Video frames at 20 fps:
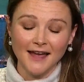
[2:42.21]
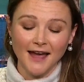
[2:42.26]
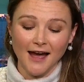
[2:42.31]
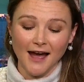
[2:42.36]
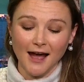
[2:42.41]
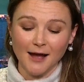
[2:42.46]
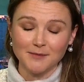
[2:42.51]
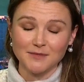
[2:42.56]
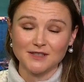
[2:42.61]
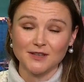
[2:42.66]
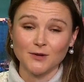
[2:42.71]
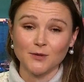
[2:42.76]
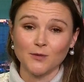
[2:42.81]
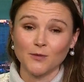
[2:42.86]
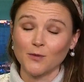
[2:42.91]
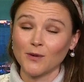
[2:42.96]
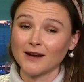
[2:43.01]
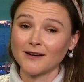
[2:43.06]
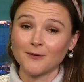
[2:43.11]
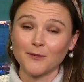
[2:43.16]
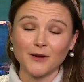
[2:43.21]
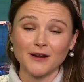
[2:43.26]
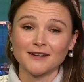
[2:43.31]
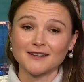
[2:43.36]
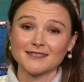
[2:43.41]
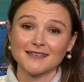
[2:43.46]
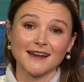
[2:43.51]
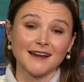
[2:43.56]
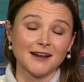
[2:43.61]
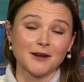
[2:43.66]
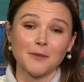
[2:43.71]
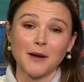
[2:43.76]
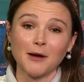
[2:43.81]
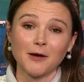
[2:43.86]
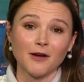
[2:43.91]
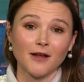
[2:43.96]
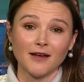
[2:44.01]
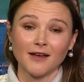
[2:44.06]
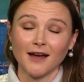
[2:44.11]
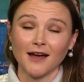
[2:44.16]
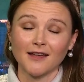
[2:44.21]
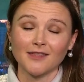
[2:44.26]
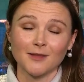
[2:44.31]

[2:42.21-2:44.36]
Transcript: Um, so we're excited about uh,